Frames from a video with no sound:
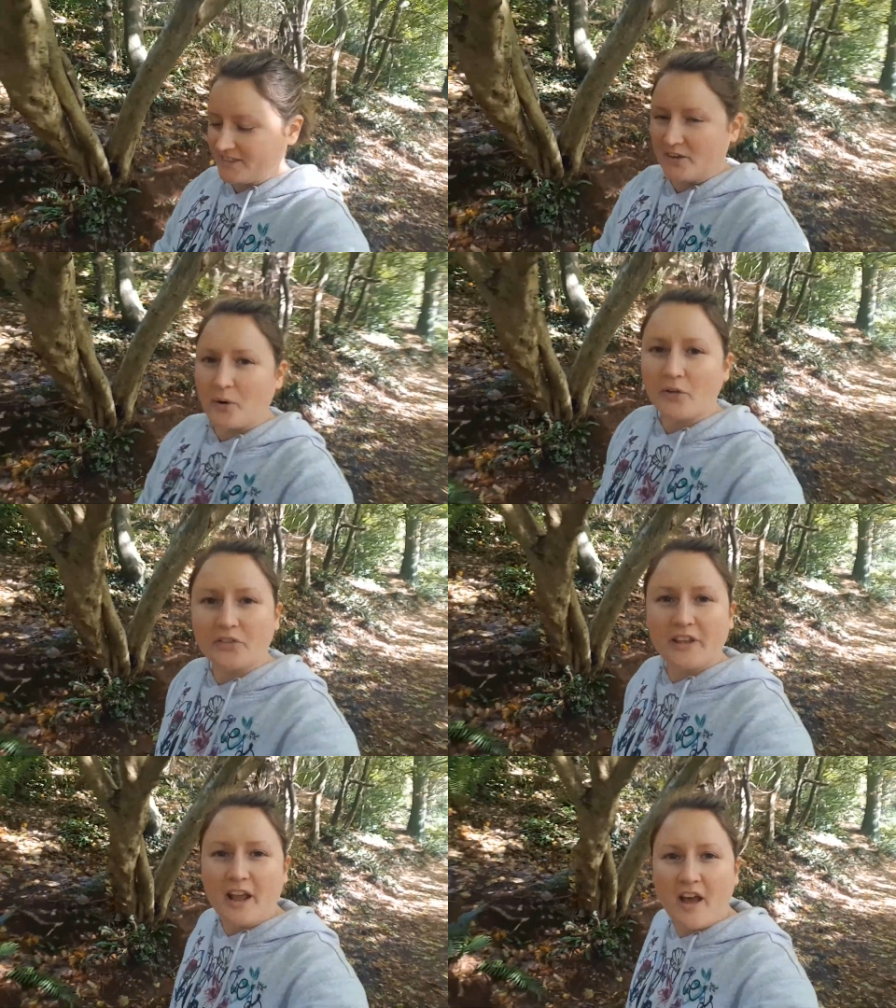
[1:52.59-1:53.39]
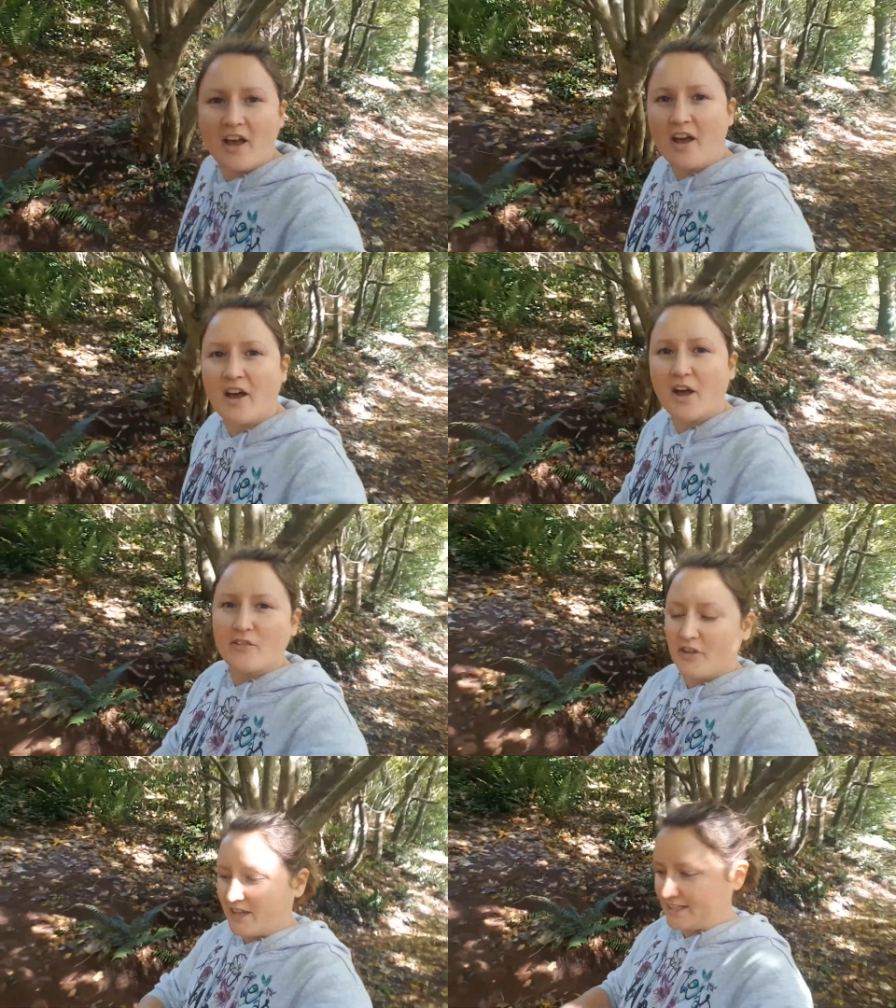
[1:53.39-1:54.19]
so on the
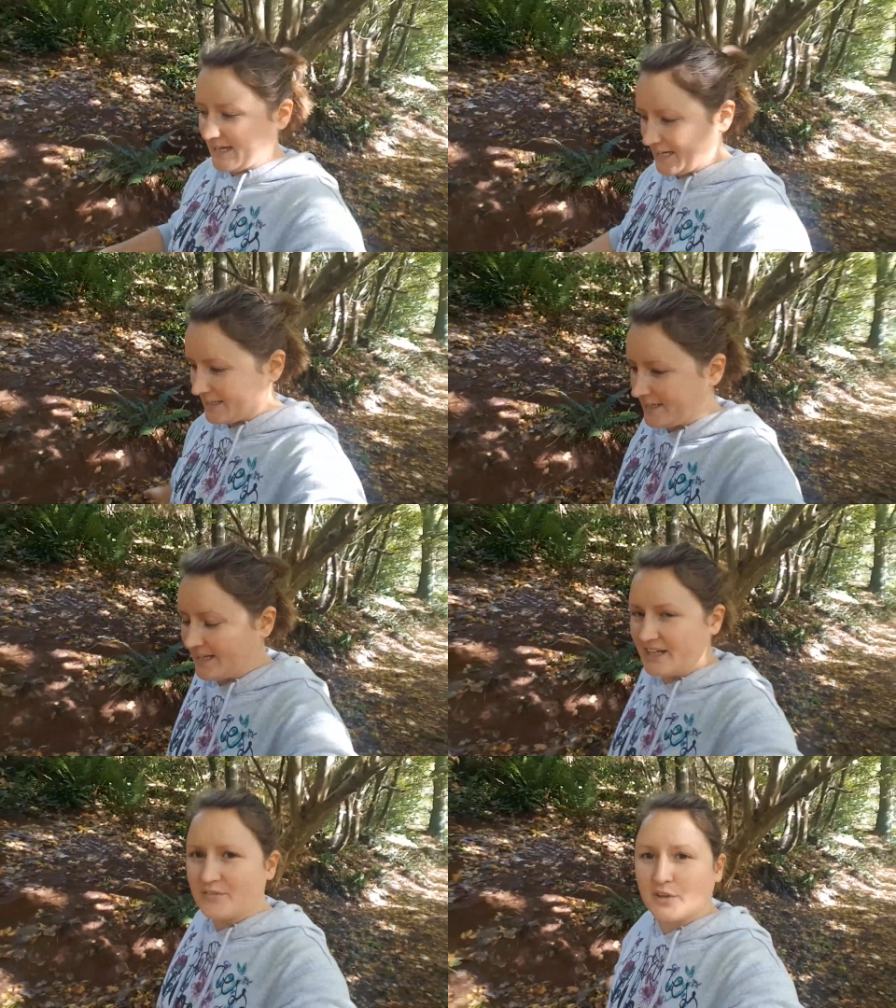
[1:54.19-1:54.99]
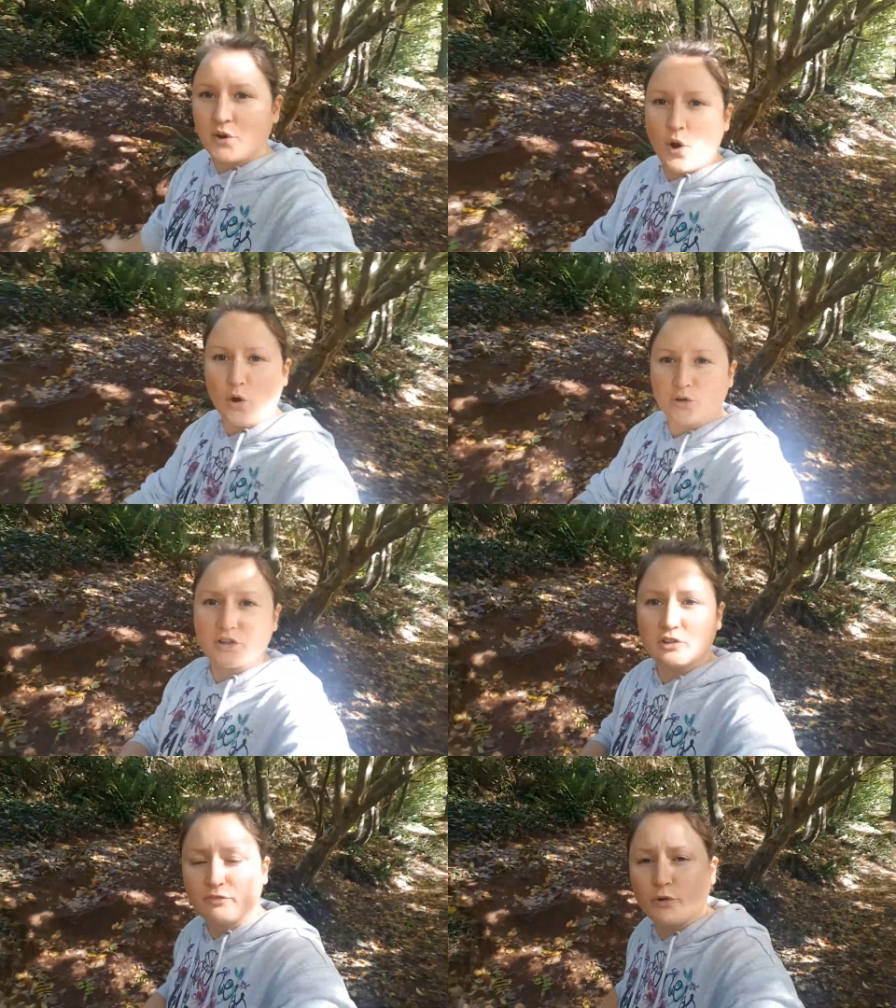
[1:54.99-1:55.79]
earth, in dead leaves and on